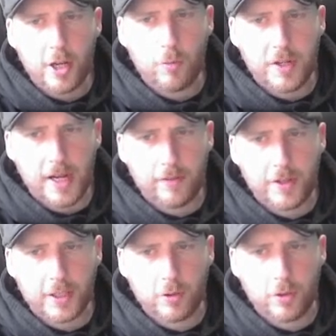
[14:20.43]
we have
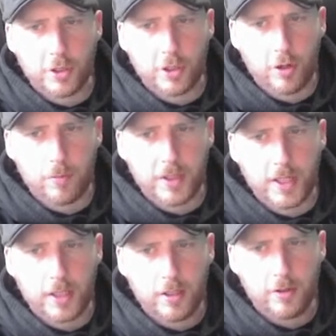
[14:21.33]
that
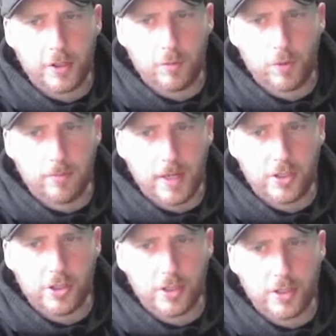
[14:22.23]
cornucopia that we
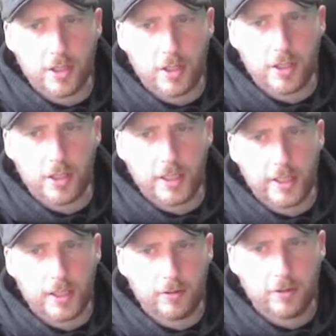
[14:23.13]
mentioned
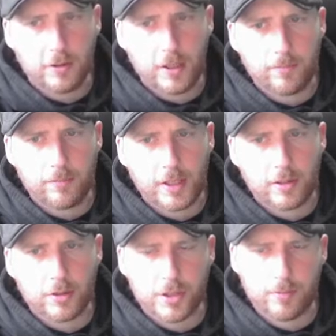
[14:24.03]
earlier. That
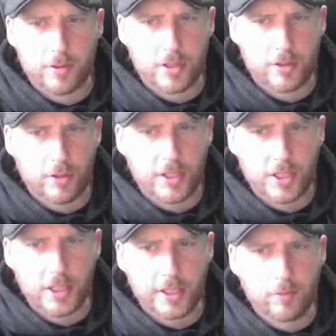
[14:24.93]
looks strangely
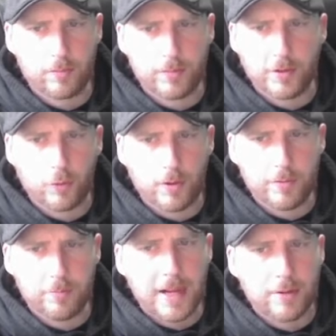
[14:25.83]
like a
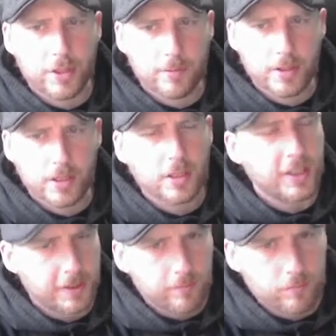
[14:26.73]
deformed mouse, but
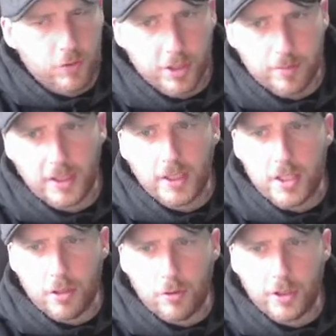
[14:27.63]
trust me, it's
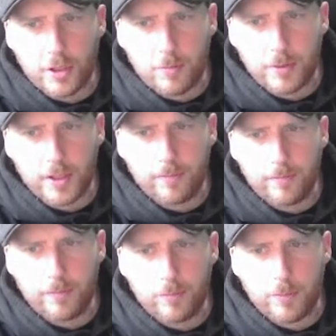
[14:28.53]
a cornucopia.
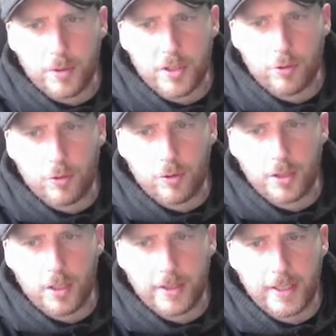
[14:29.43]
We'll put some corn
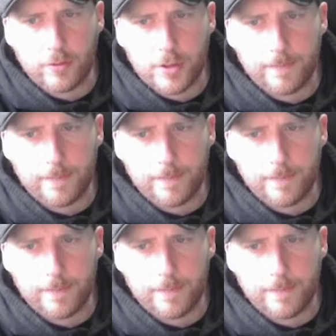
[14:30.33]
coming out.